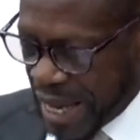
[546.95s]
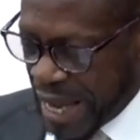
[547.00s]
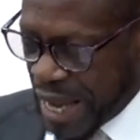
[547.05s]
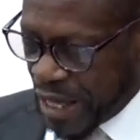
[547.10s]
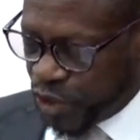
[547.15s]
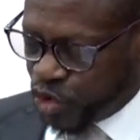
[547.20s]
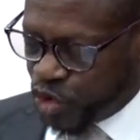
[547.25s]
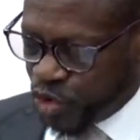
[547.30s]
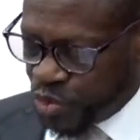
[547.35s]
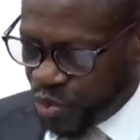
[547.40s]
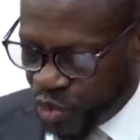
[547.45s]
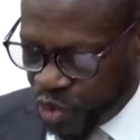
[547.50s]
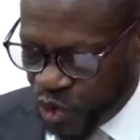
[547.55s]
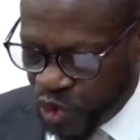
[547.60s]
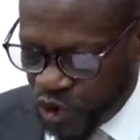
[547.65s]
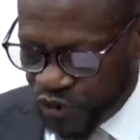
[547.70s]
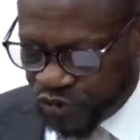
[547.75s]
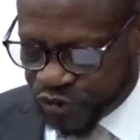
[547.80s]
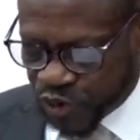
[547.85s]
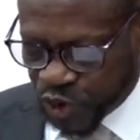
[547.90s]
and to
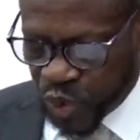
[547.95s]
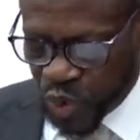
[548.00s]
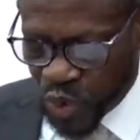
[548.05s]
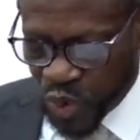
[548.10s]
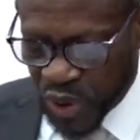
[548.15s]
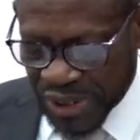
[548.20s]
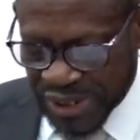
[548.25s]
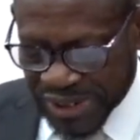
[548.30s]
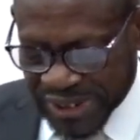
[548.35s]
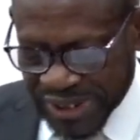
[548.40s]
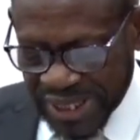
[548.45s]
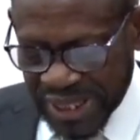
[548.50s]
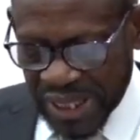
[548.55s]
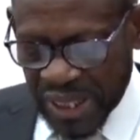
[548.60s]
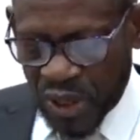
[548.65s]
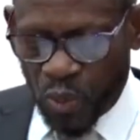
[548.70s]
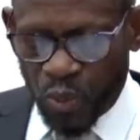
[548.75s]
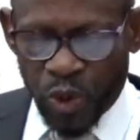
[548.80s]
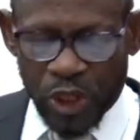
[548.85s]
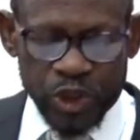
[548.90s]
move towards
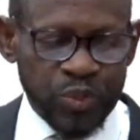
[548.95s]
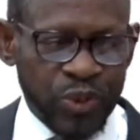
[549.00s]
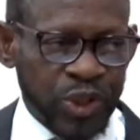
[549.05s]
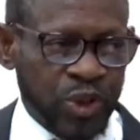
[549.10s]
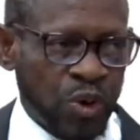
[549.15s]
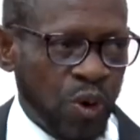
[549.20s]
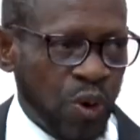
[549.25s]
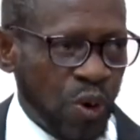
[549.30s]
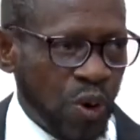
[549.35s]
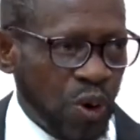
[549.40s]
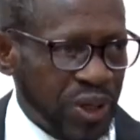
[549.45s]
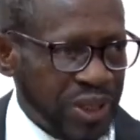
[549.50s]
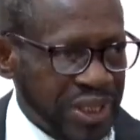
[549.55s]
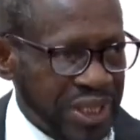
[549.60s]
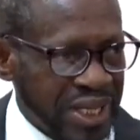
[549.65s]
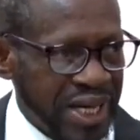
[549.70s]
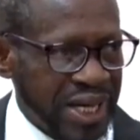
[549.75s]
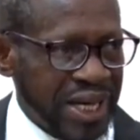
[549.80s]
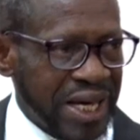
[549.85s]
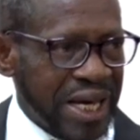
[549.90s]
what we
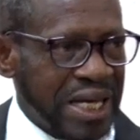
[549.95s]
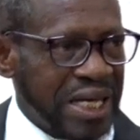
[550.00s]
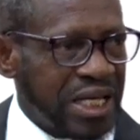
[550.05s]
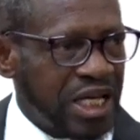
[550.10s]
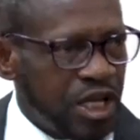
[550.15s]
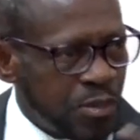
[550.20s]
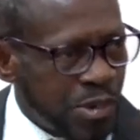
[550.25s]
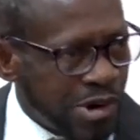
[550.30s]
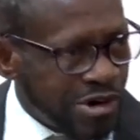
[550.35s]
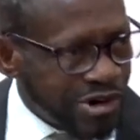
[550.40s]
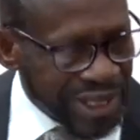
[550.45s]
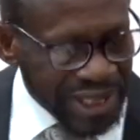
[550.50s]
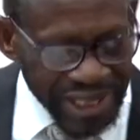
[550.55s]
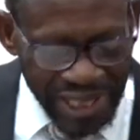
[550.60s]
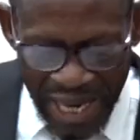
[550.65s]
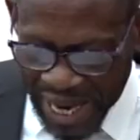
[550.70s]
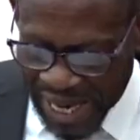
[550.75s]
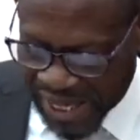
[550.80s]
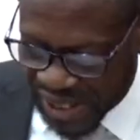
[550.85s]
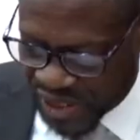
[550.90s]
call a
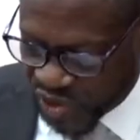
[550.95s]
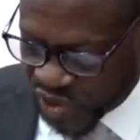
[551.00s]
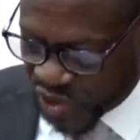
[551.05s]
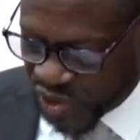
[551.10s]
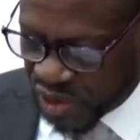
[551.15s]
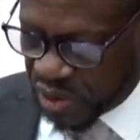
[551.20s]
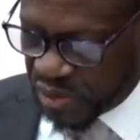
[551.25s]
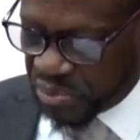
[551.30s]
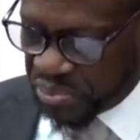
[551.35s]
liberalized